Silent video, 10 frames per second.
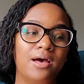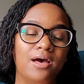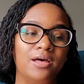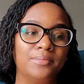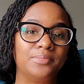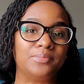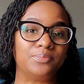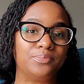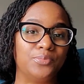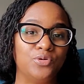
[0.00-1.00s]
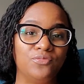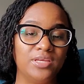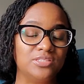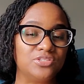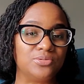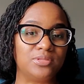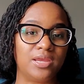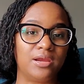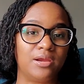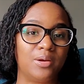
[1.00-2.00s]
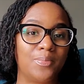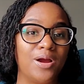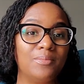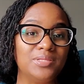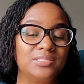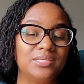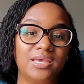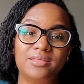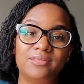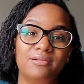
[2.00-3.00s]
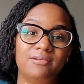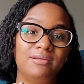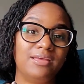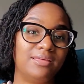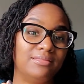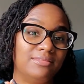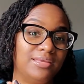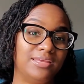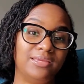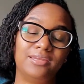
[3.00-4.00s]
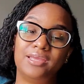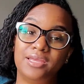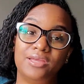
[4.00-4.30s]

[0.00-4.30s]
um, move into their apartments together, and then